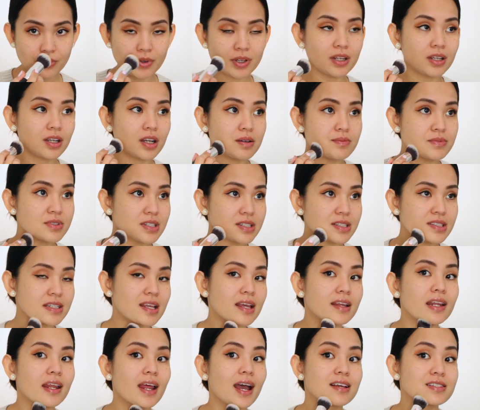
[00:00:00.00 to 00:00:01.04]
When it comes to
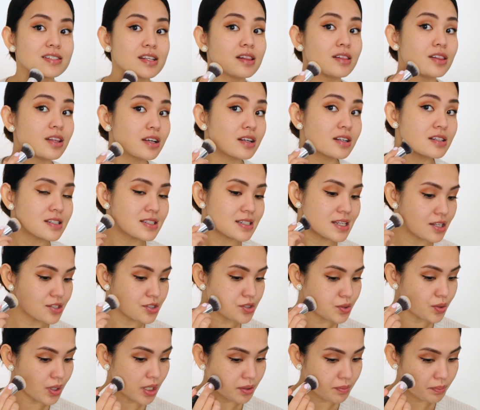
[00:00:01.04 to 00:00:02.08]
scent, it has a little scent
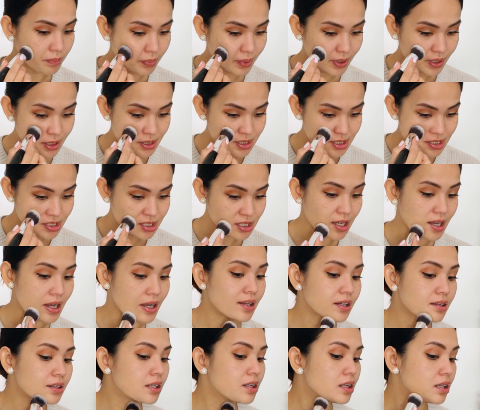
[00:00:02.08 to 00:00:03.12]
to it, but it's
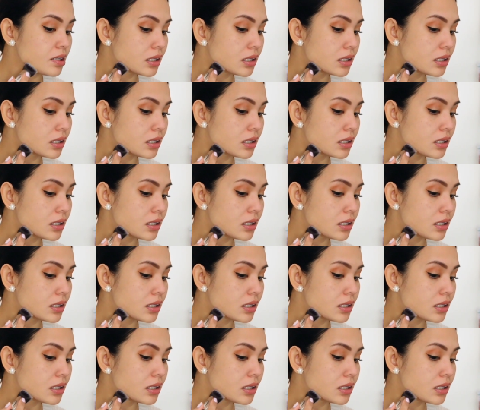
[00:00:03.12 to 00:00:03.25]
not